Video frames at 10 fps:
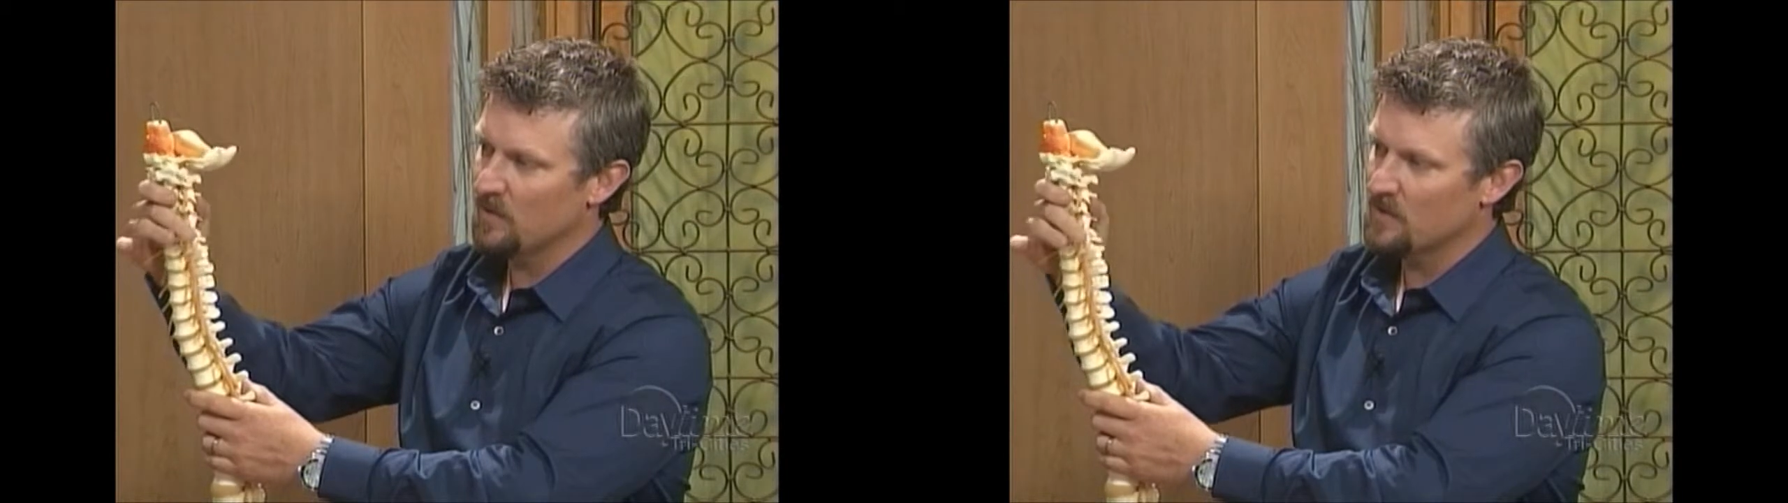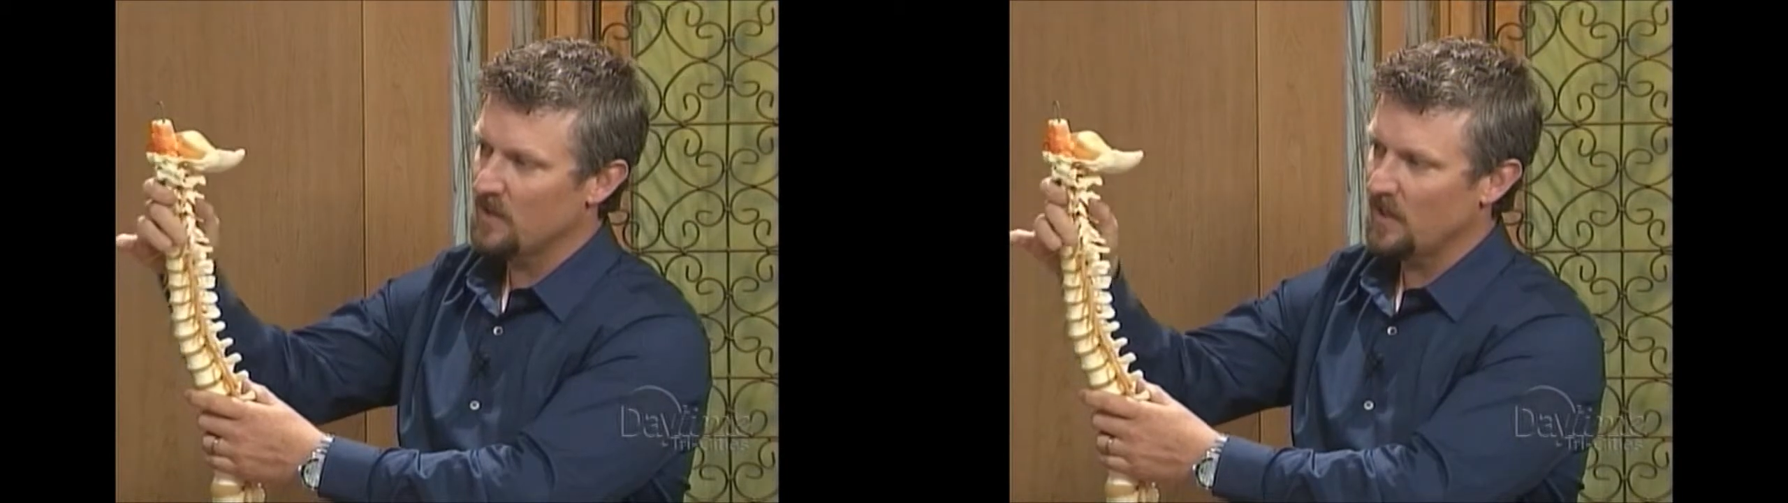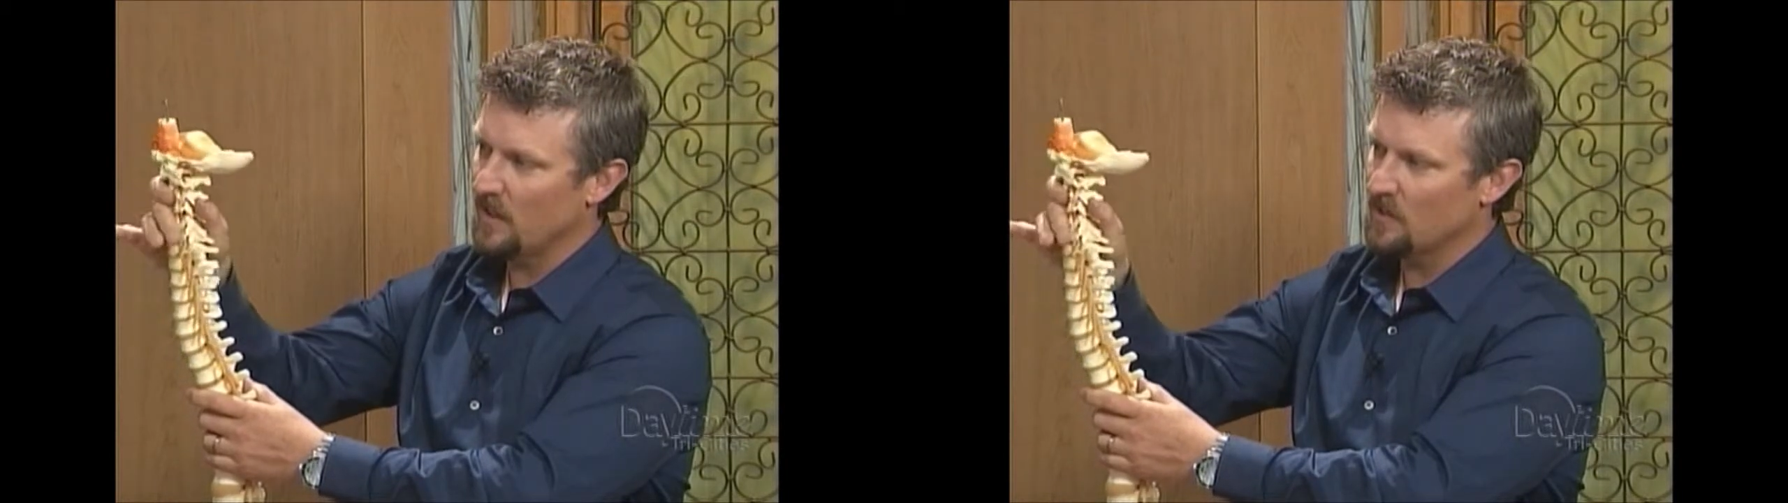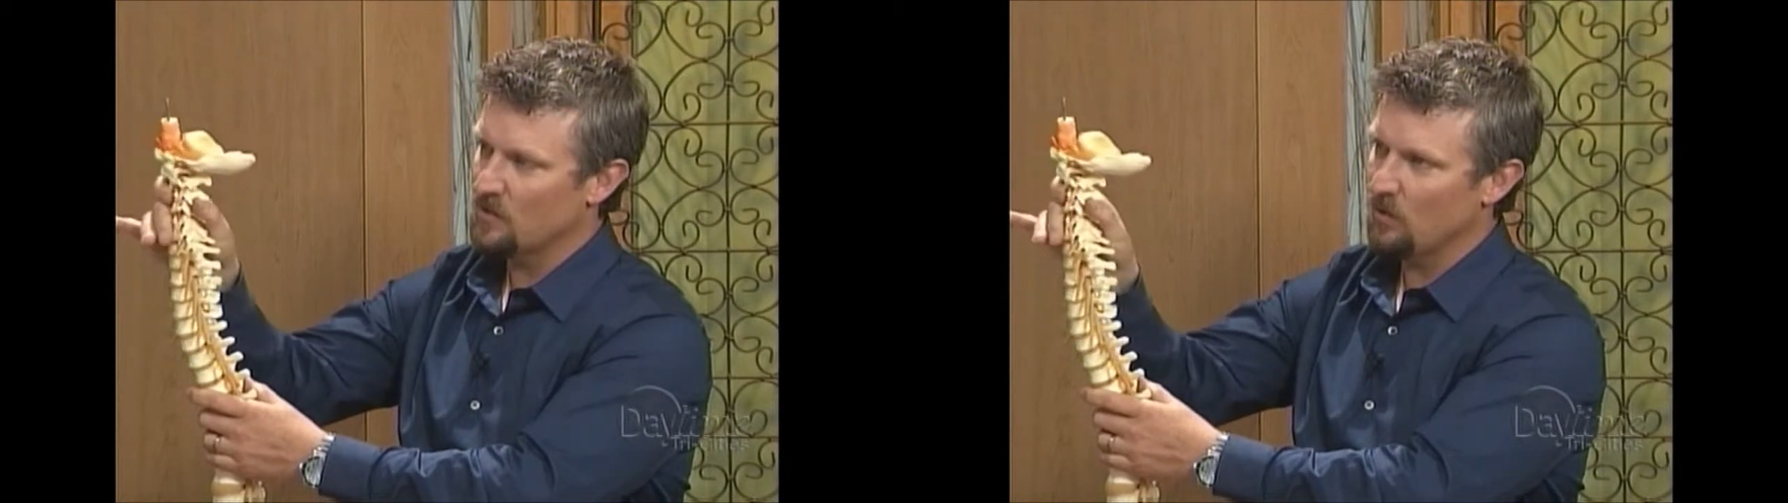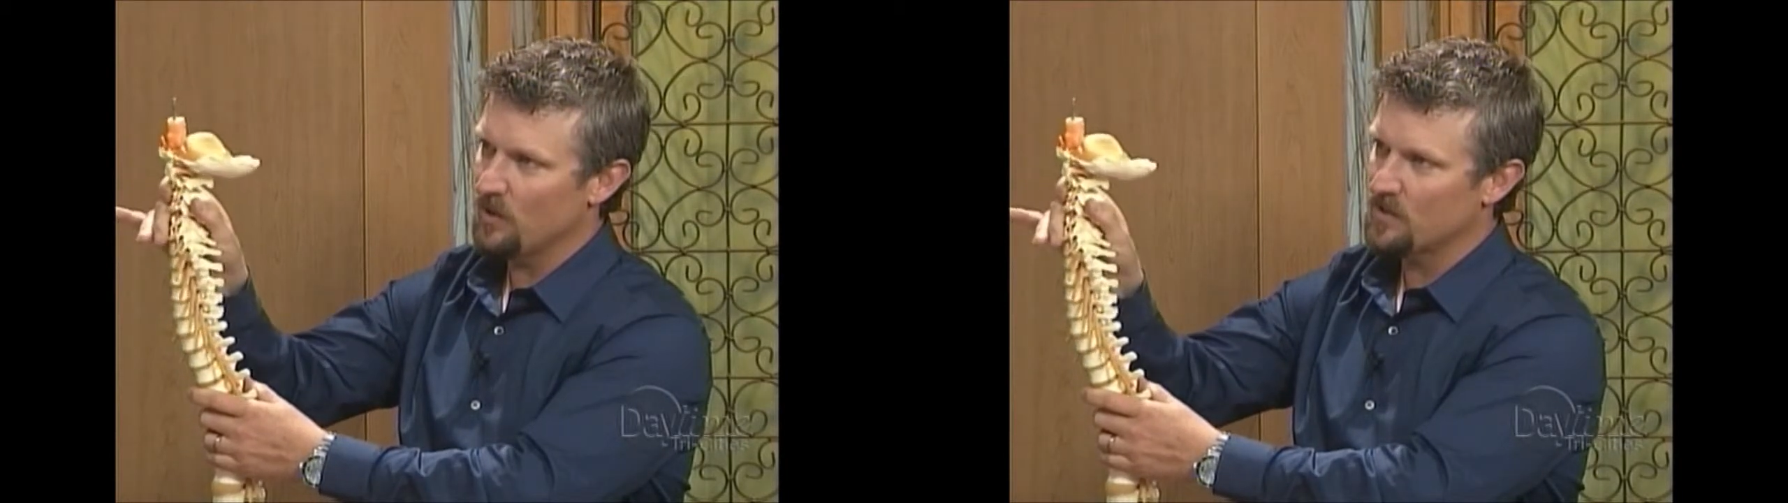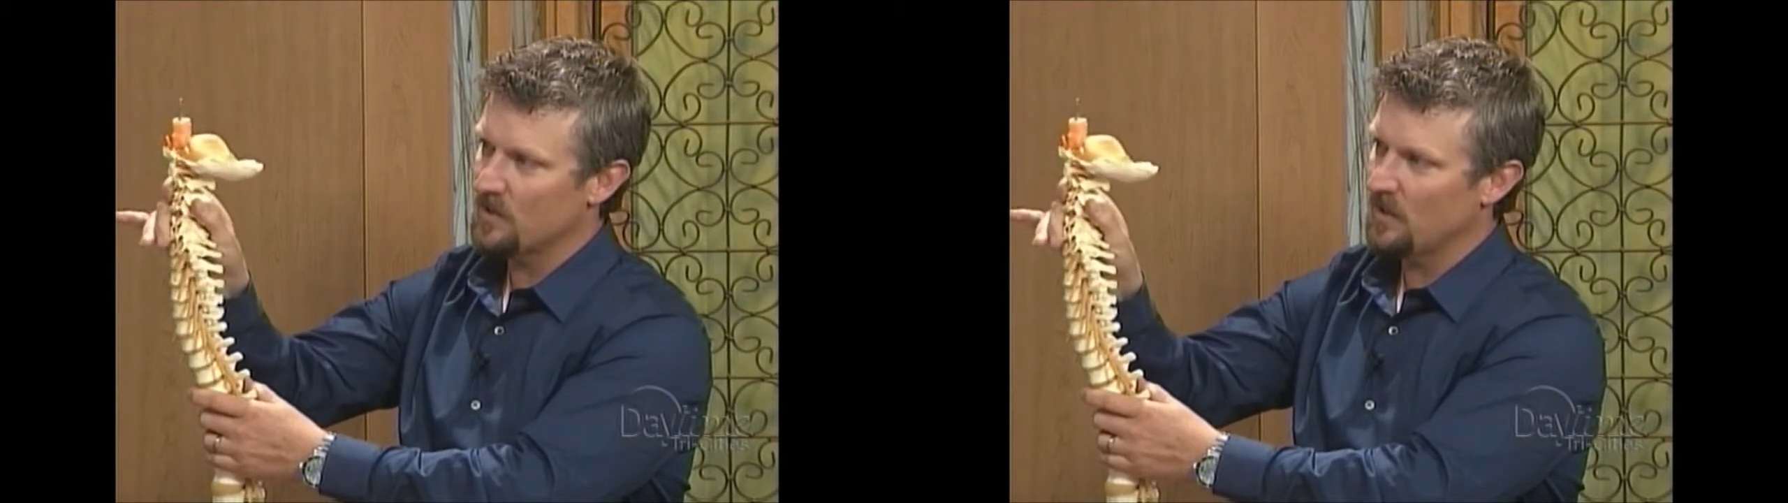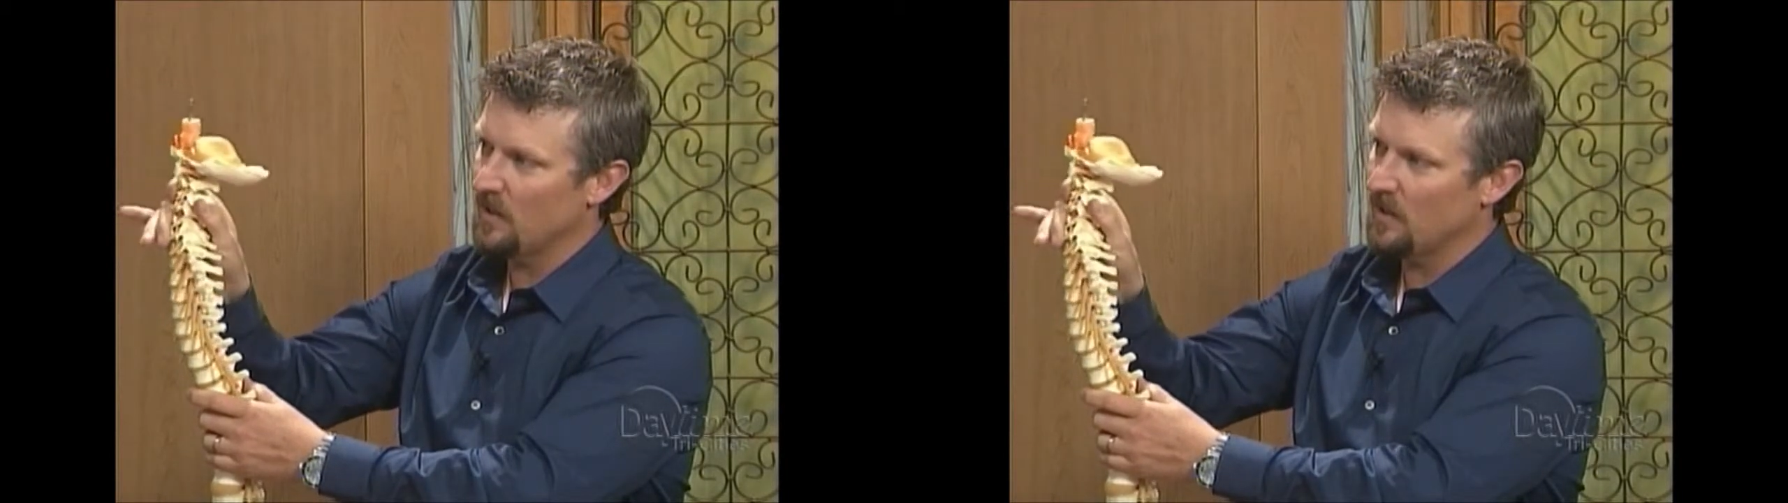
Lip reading: this neck gets twisted